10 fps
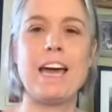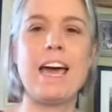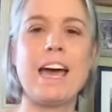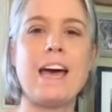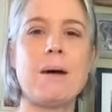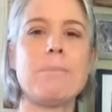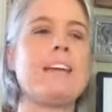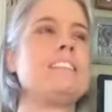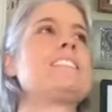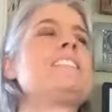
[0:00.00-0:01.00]
Um,
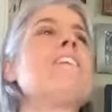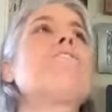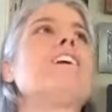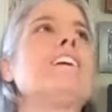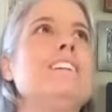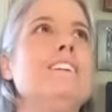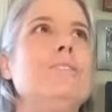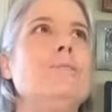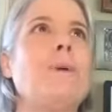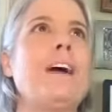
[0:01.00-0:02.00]
and it's different
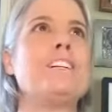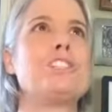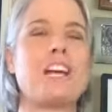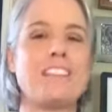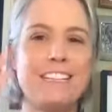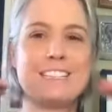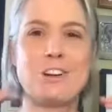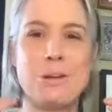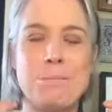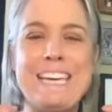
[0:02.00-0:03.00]
when Shelley does it
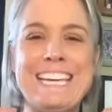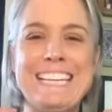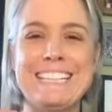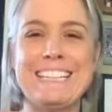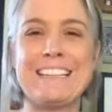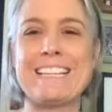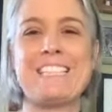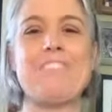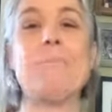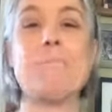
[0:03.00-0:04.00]
on me.
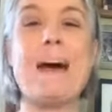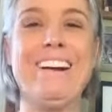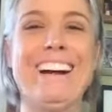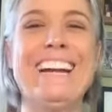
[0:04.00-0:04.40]
That's even better.